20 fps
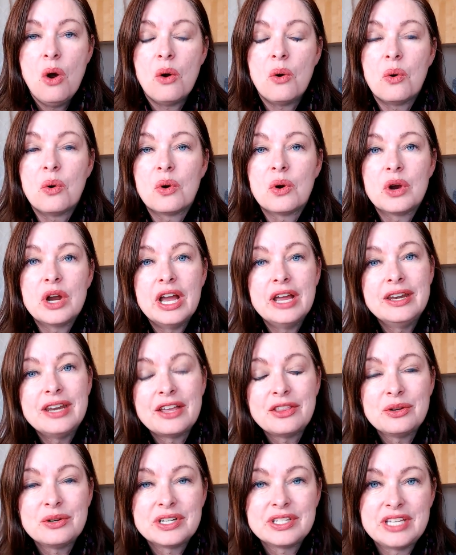Or
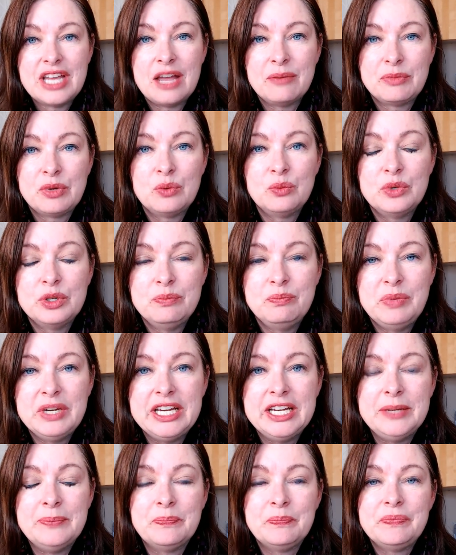another example would
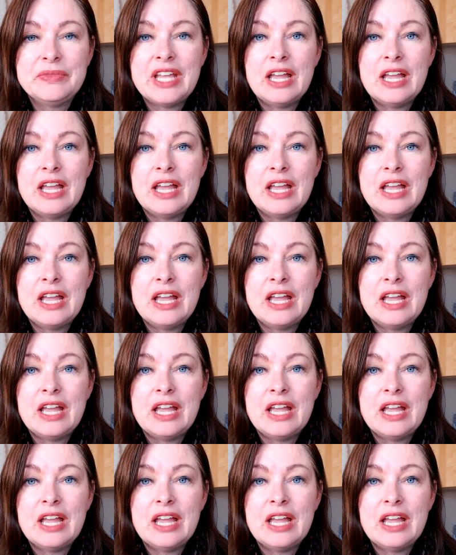be,